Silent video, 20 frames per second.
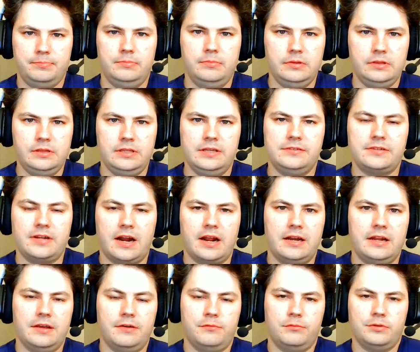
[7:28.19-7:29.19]
decent
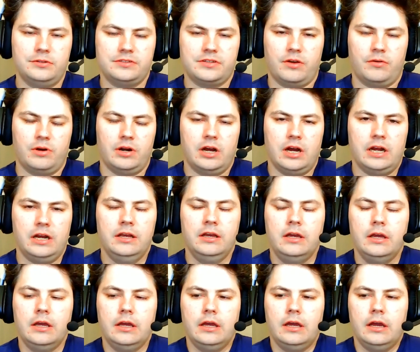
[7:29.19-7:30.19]
idea of what's going on,
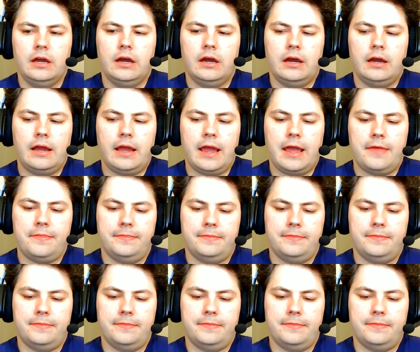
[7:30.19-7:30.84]
and